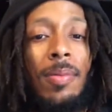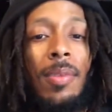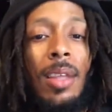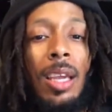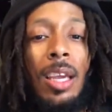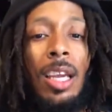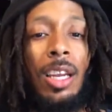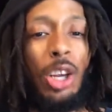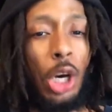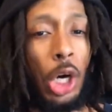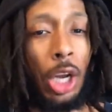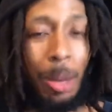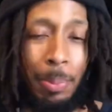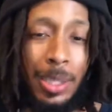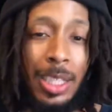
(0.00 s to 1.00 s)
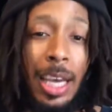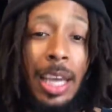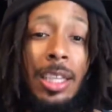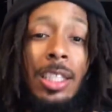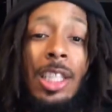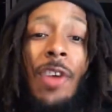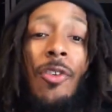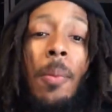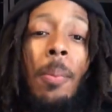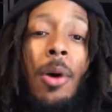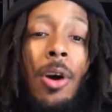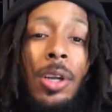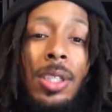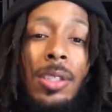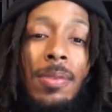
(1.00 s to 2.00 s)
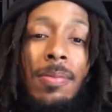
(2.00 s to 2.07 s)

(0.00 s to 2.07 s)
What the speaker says: and getting caught up inside these different parts,